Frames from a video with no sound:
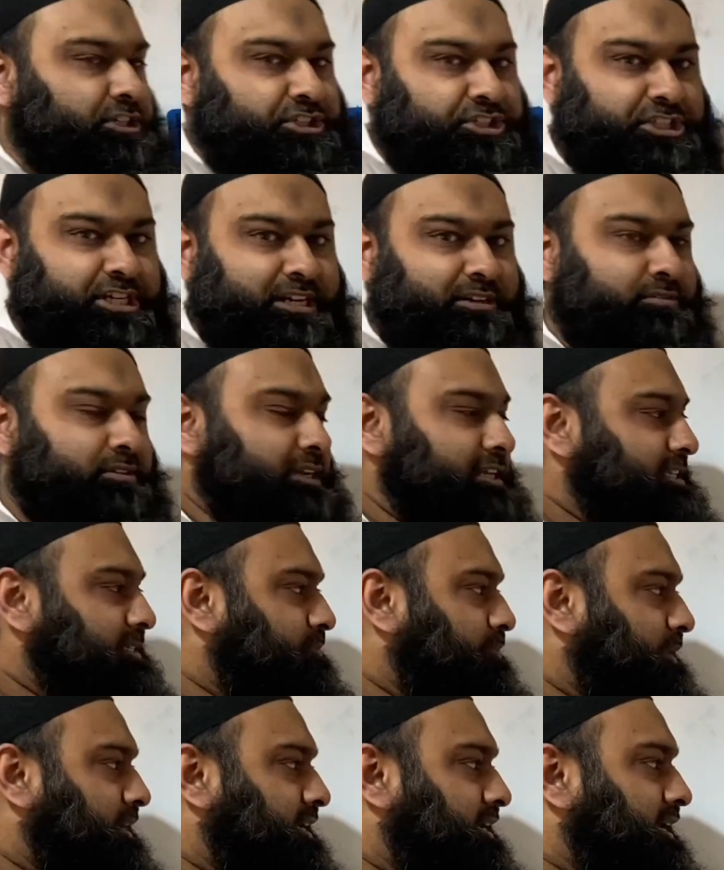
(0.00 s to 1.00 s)
Generally
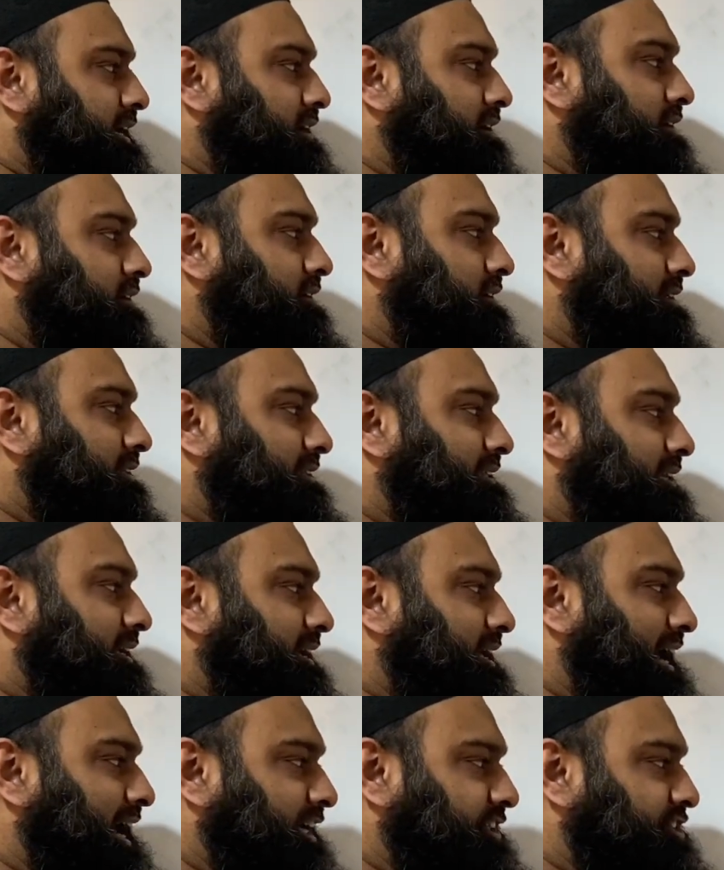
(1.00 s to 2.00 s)
speaking,
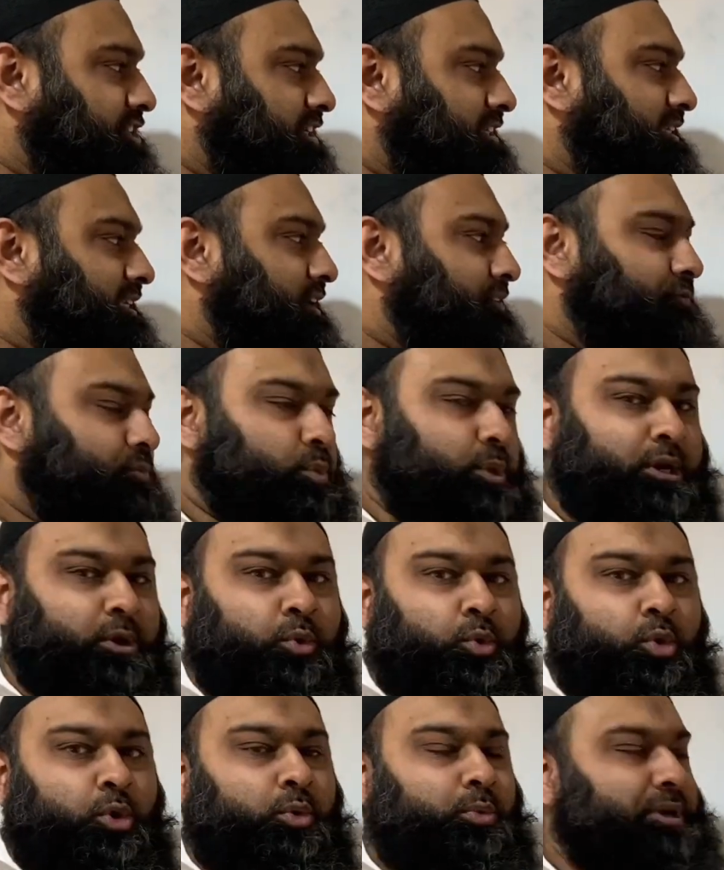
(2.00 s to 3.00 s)
the adjective will
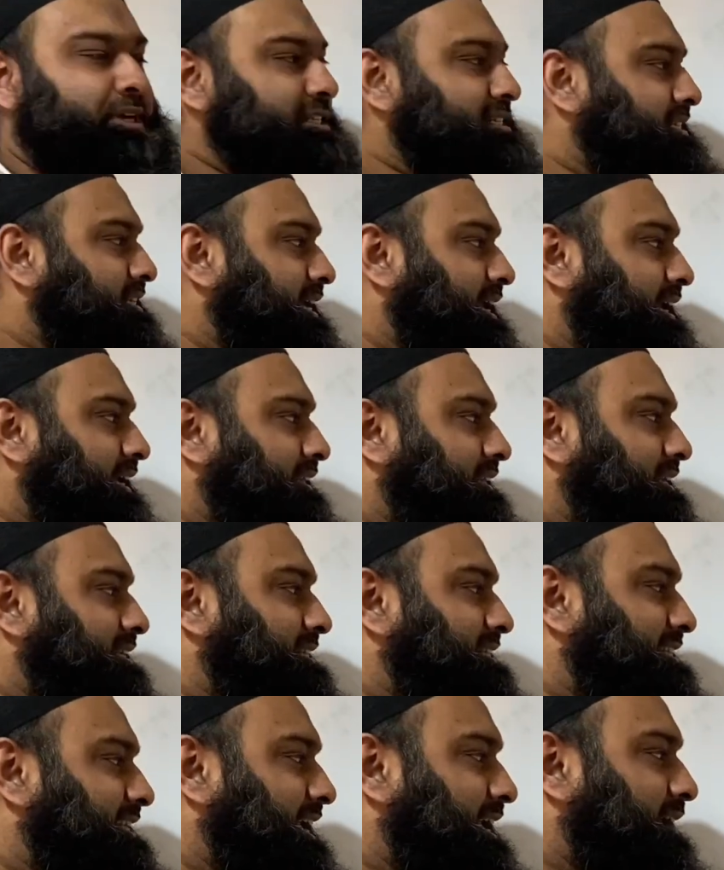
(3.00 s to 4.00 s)
always take the
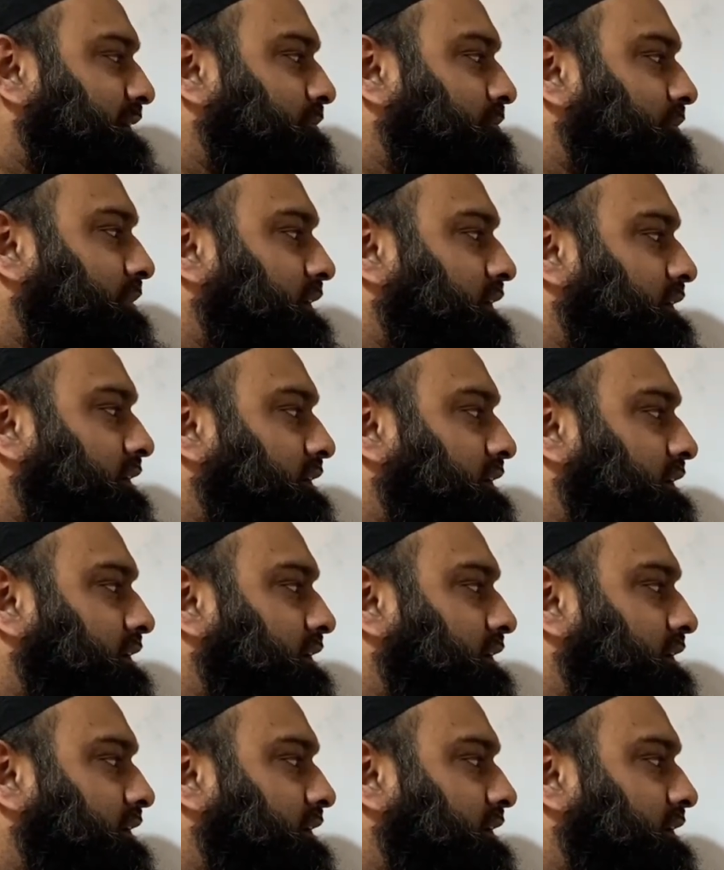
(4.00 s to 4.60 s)
same